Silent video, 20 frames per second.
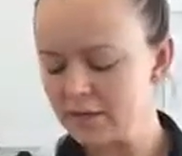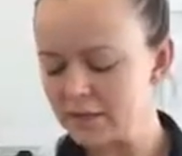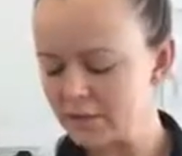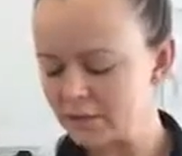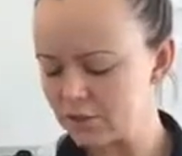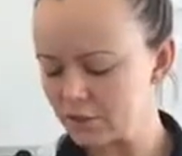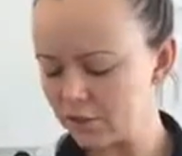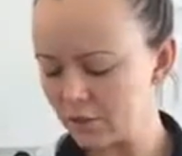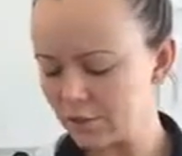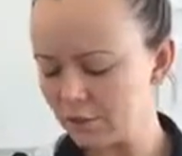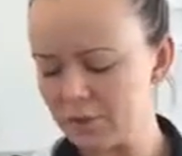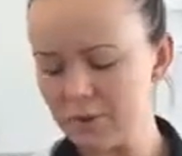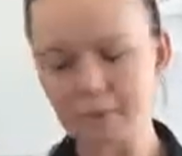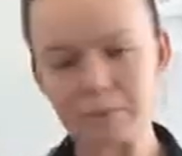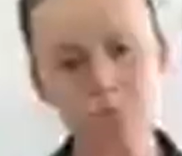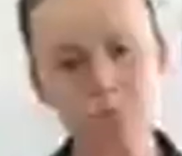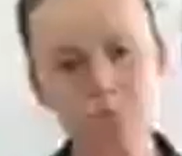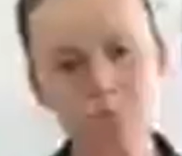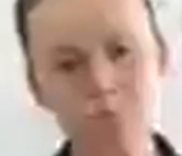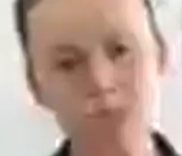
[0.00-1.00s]
So
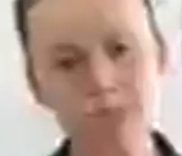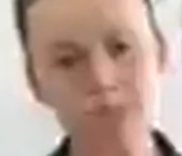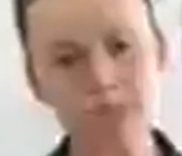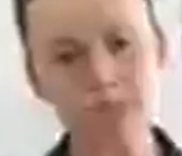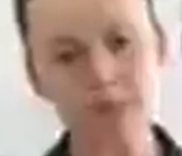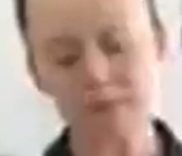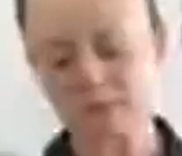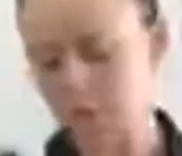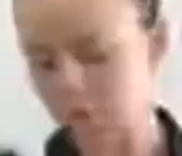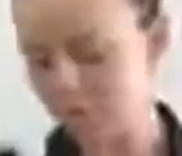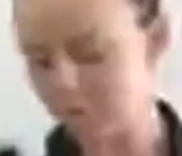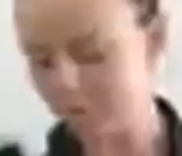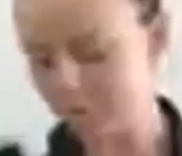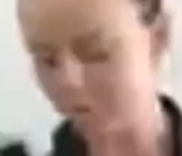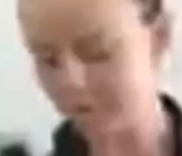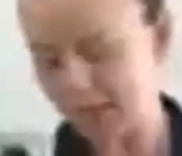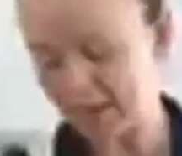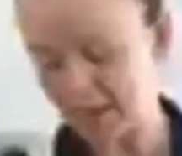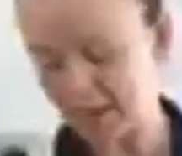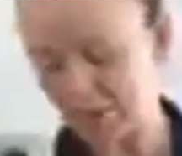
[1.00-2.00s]
people will come in and they'll get
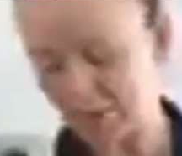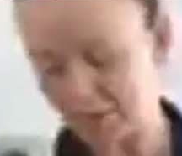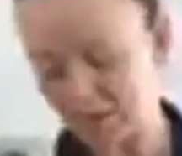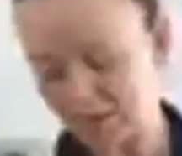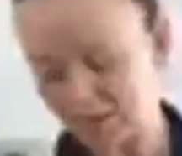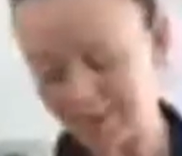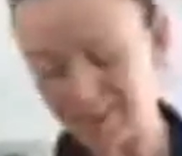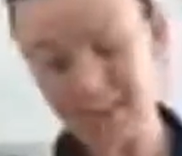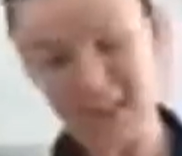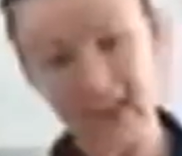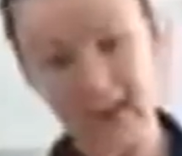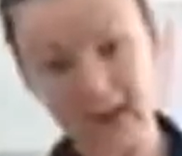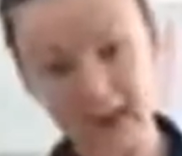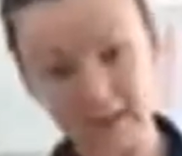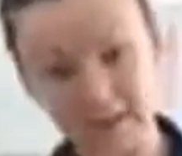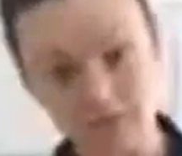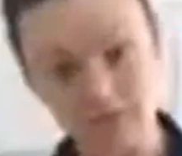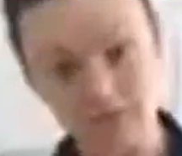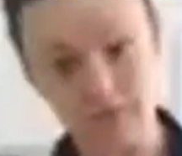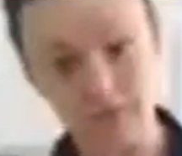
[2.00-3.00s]
pain on like the
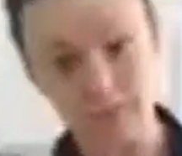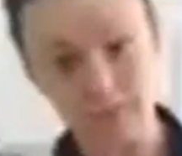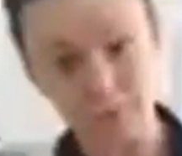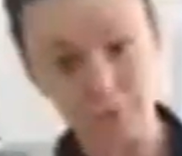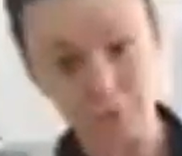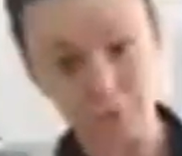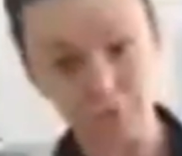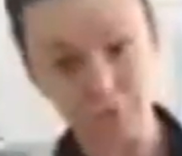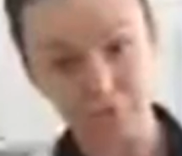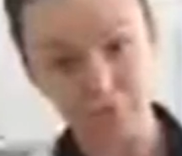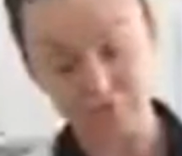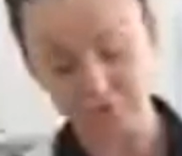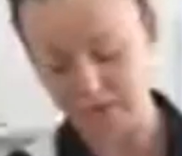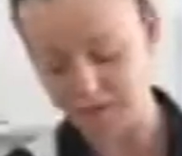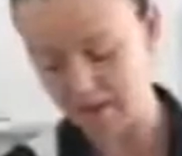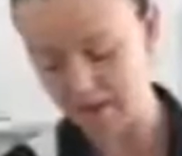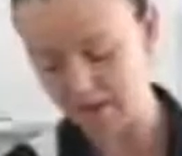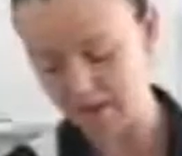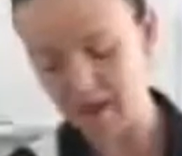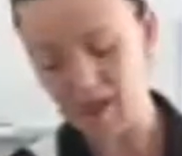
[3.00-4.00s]
outer border
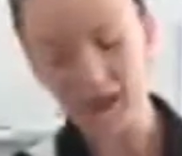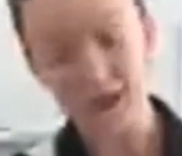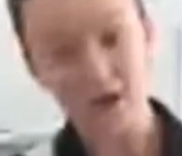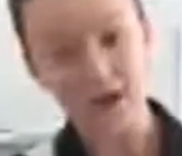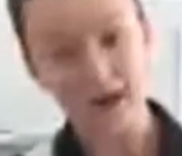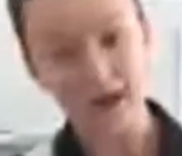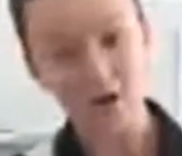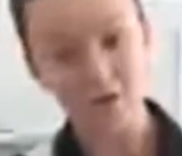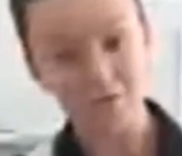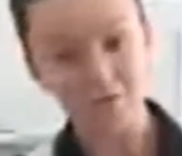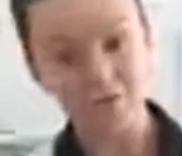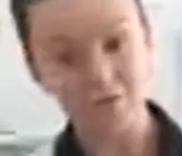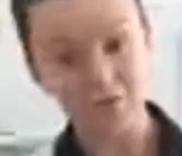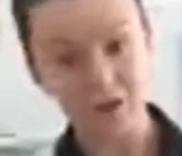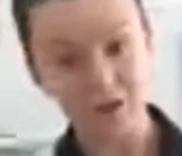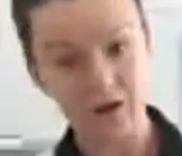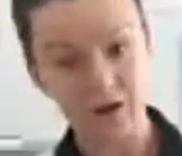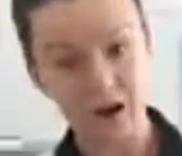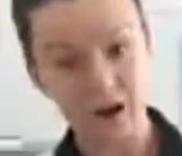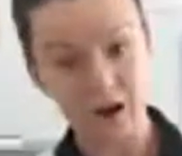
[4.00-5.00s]
of
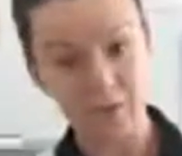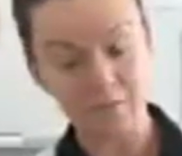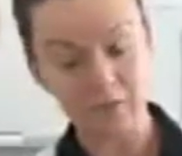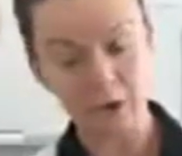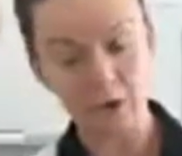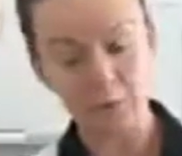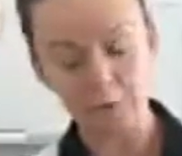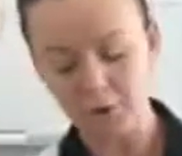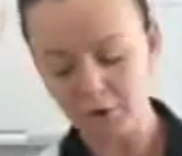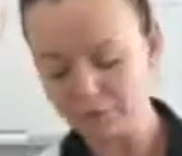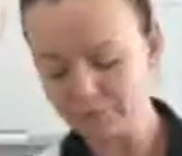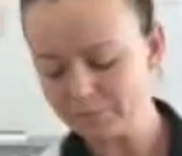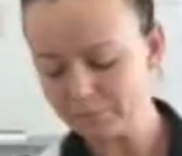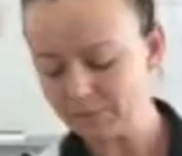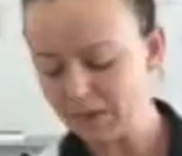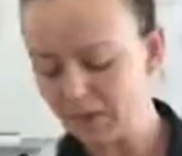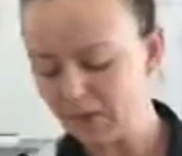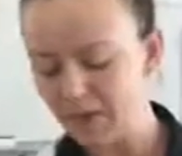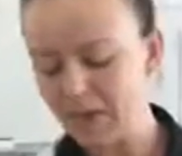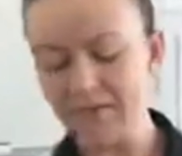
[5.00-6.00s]
their elbow,
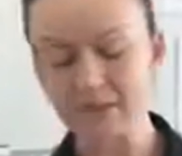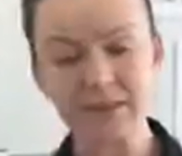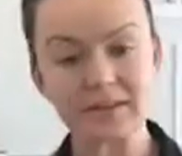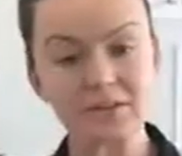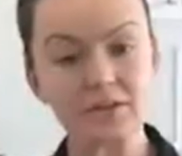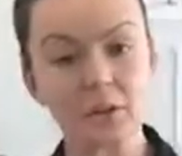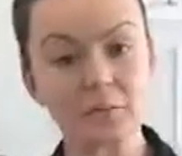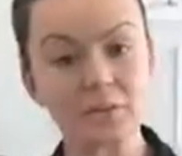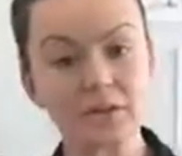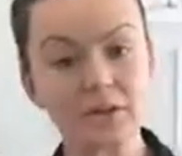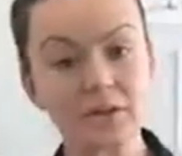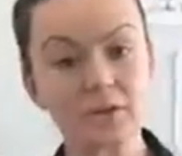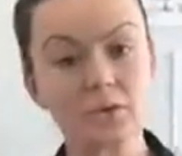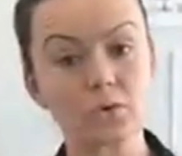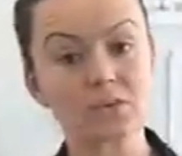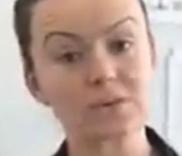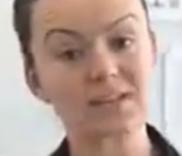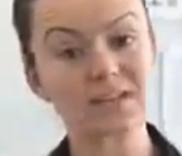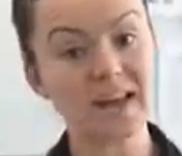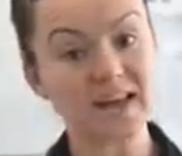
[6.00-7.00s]
and that's commonly
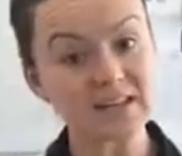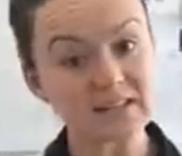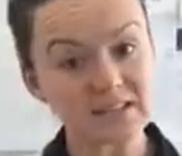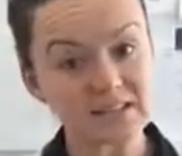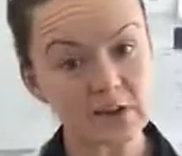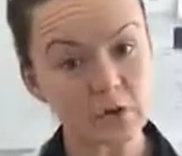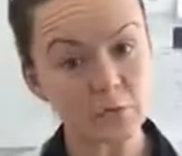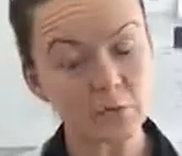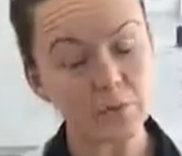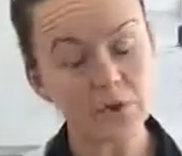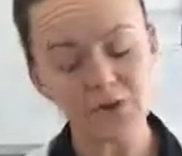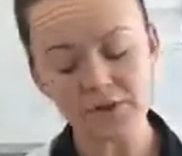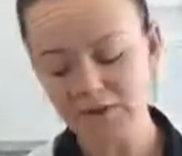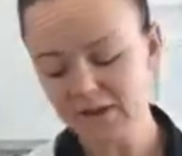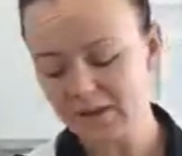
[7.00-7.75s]
called tennis elbow.